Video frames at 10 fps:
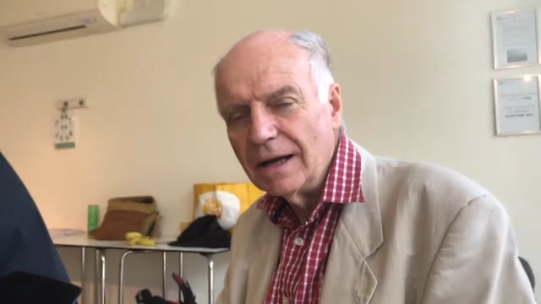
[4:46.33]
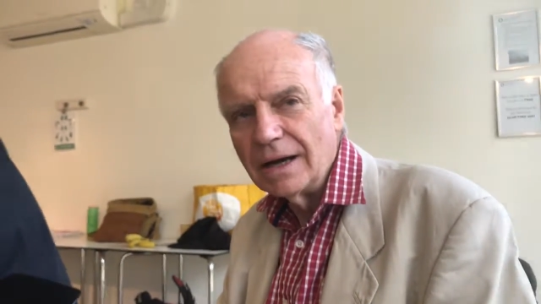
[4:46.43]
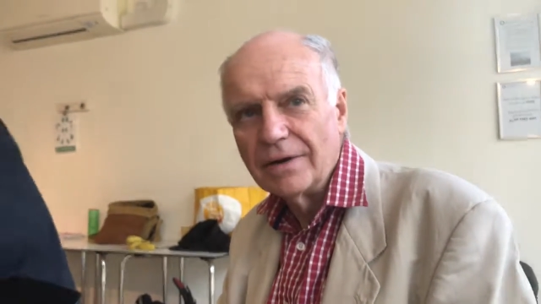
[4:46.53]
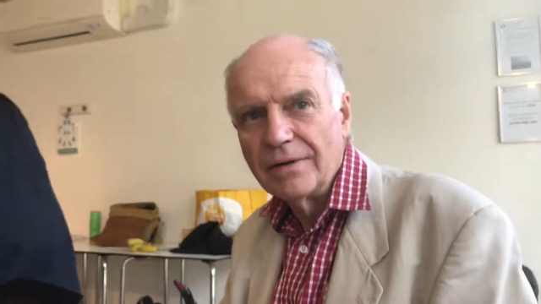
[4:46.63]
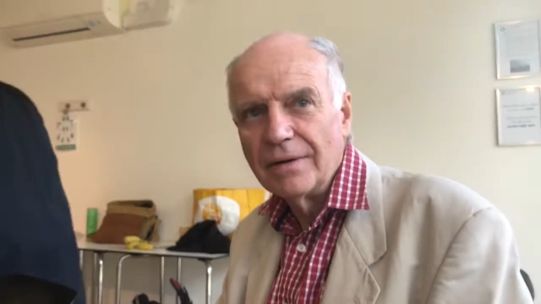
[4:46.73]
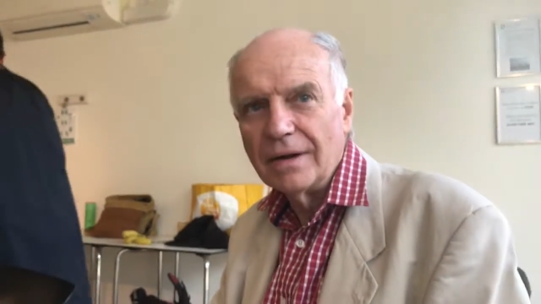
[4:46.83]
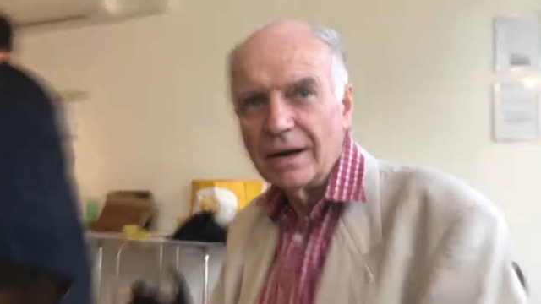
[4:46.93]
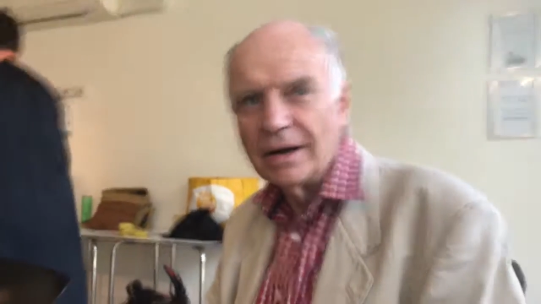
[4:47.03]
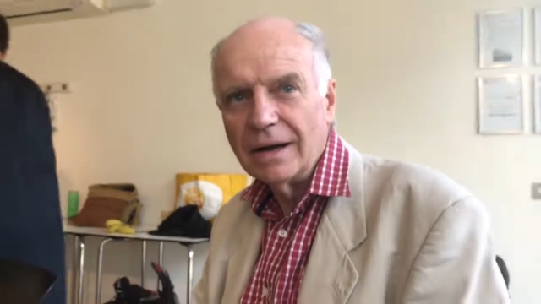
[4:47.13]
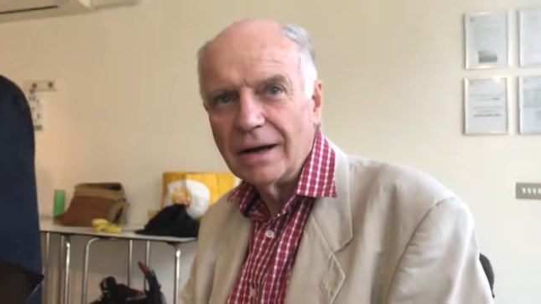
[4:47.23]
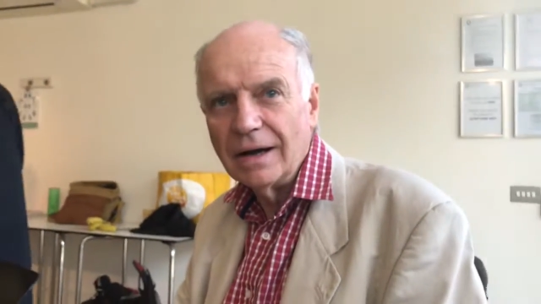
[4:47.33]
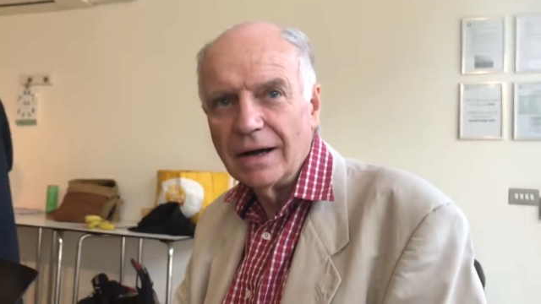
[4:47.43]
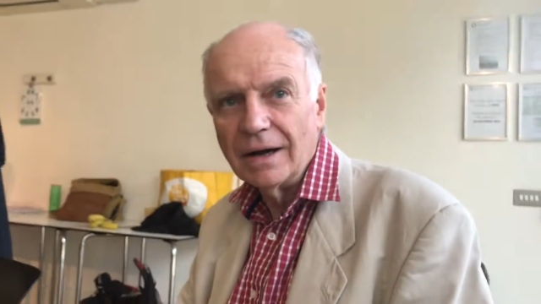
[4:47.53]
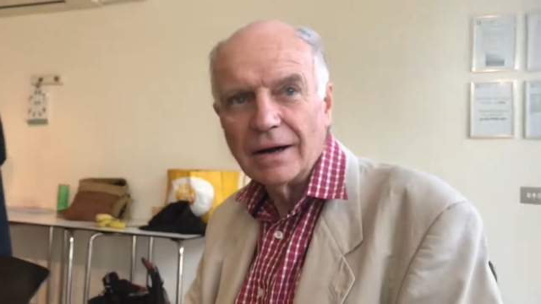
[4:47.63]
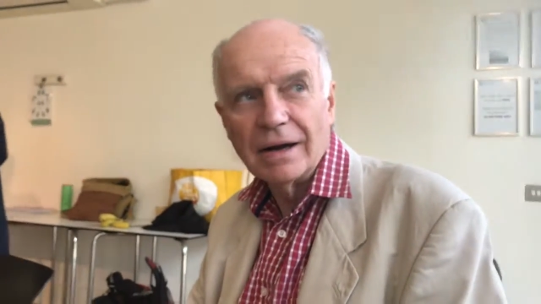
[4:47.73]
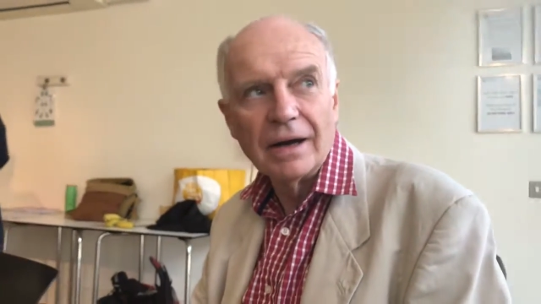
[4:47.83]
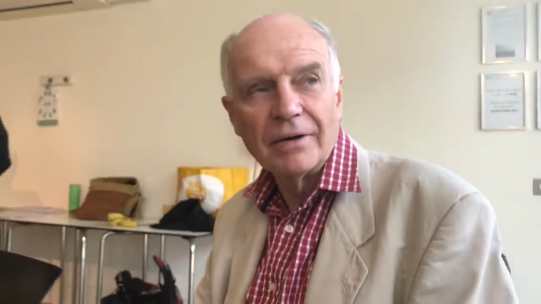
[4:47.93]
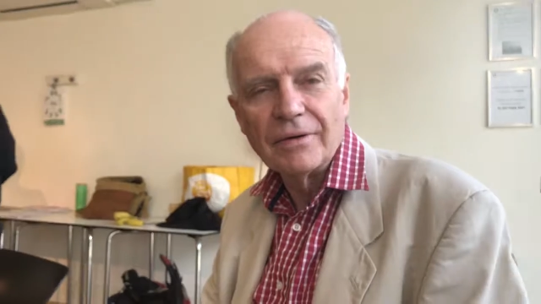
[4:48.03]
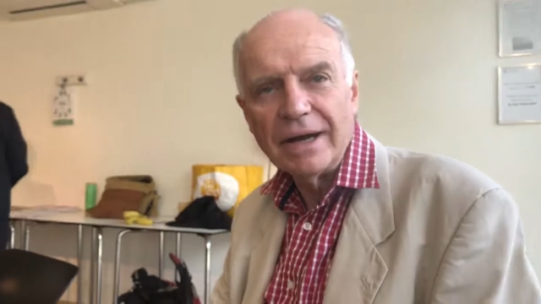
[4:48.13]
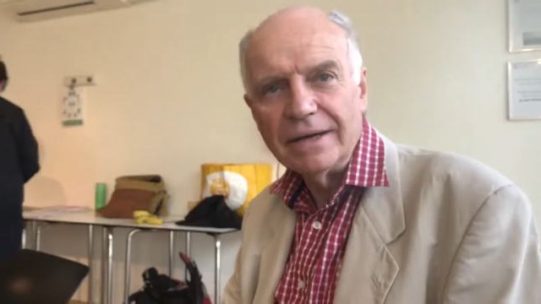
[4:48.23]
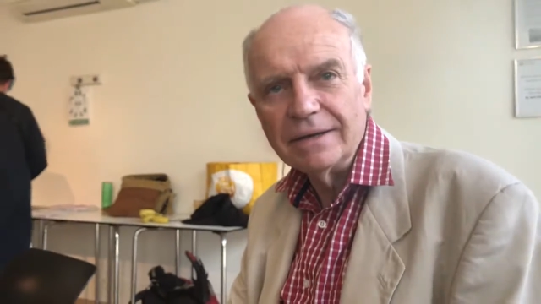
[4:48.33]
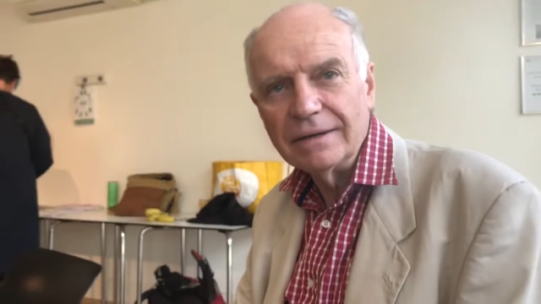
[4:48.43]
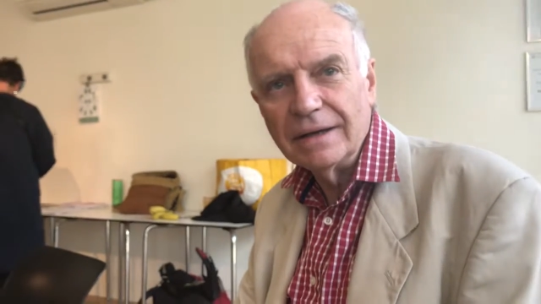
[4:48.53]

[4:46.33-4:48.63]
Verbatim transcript: a, it's Eileen. a great.